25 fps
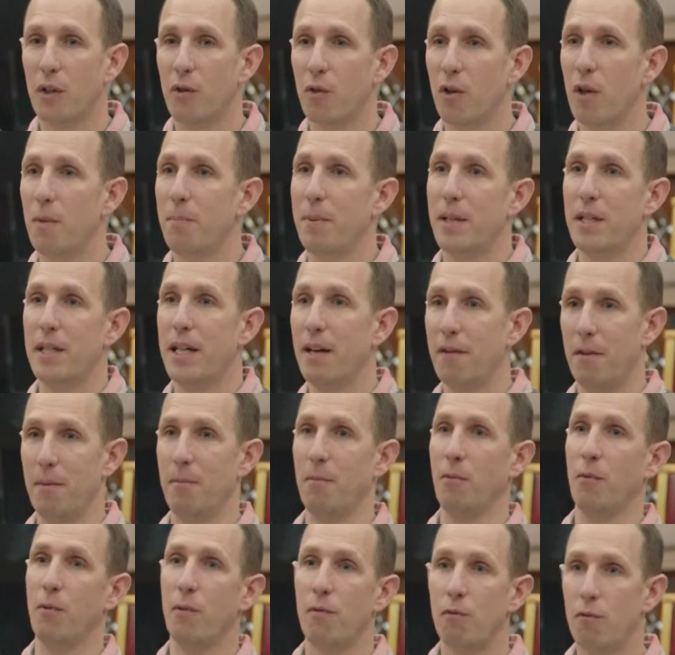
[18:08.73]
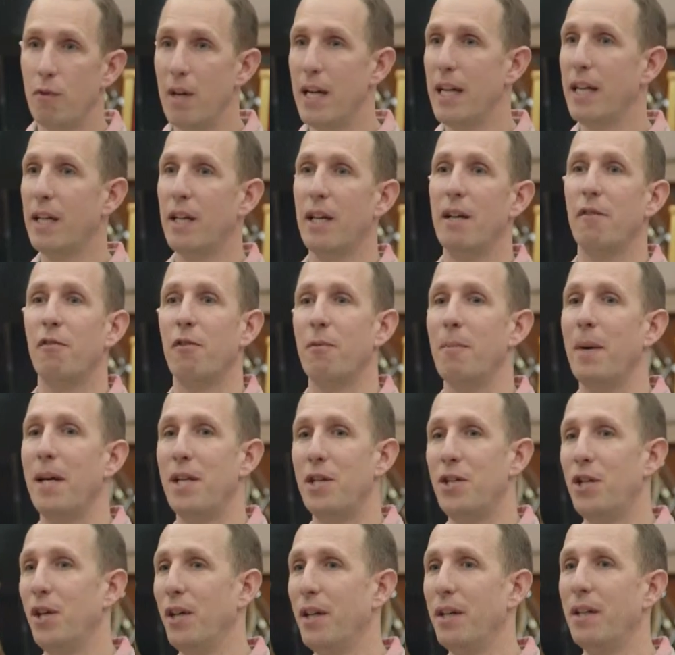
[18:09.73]
group is give them really good
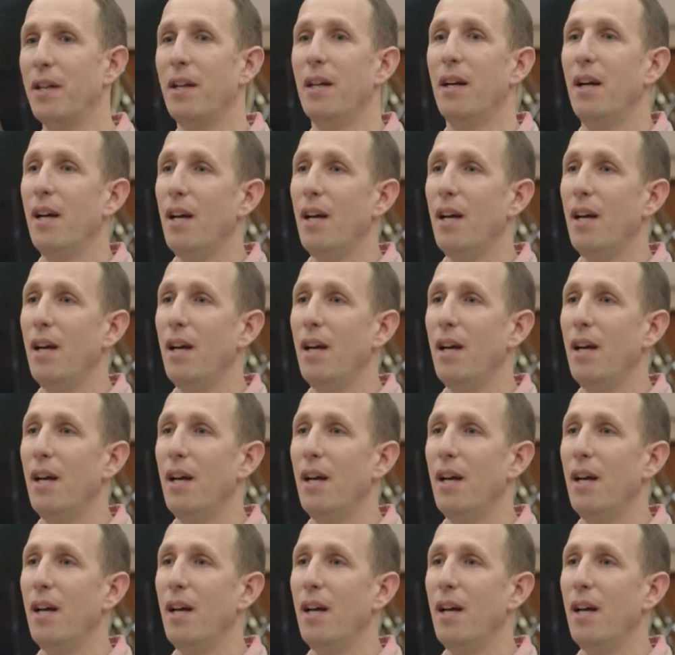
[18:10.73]
information,